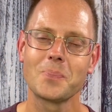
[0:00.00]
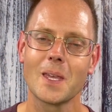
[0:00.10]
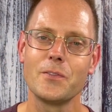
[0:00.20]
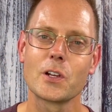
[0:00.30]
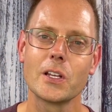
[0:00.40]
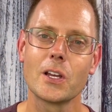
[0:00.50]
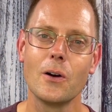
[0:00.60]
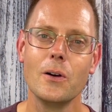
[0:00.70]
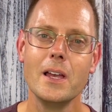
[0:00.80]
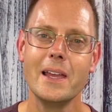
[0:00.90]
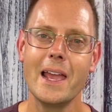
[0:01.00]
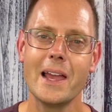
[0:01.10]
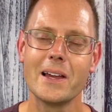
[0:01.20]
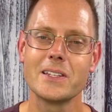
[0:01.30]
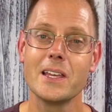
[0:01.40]
If you're going to go
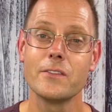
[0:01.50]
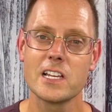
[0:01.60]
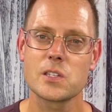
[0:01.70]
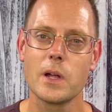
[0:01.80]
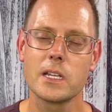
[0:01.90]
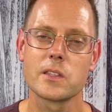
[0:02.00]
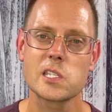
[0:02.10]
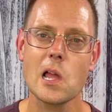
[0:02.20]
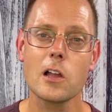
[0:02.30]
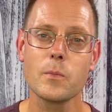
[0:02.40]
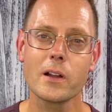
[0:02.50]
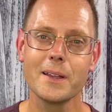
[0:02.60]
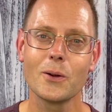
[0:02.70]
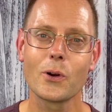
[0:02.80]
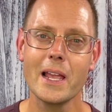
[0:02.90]
and invest money in the stock
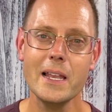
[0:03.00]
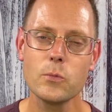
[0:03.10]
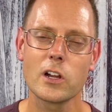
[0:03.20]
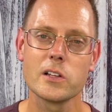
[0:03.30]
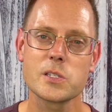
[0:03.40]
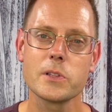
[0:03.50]
market or anywhere else,